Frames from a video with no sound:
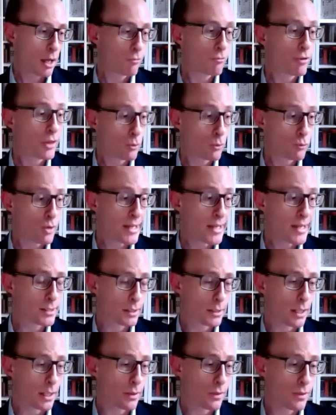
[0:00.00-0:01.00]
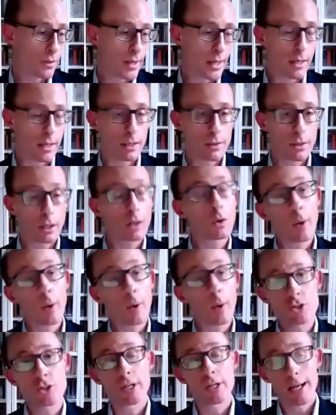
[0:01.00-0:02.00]
for the reason that the
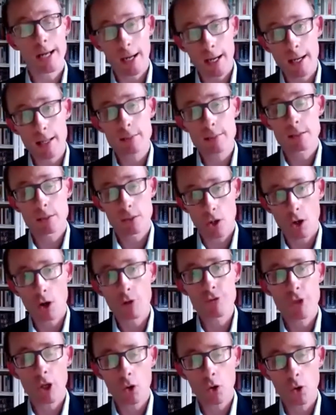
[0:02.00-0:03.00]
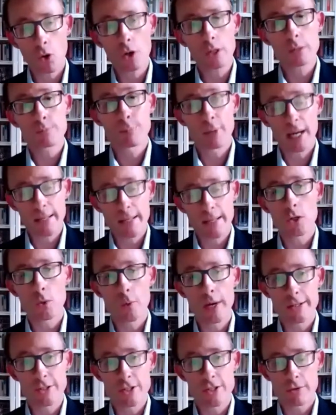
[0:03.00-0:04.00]
question asked of the court by the
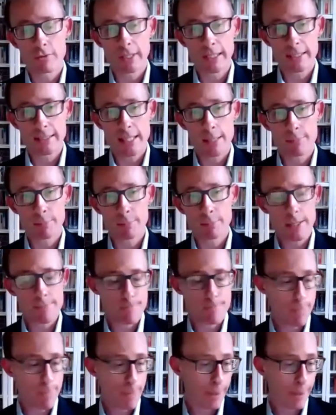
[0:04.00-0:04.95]
UN General Assembly,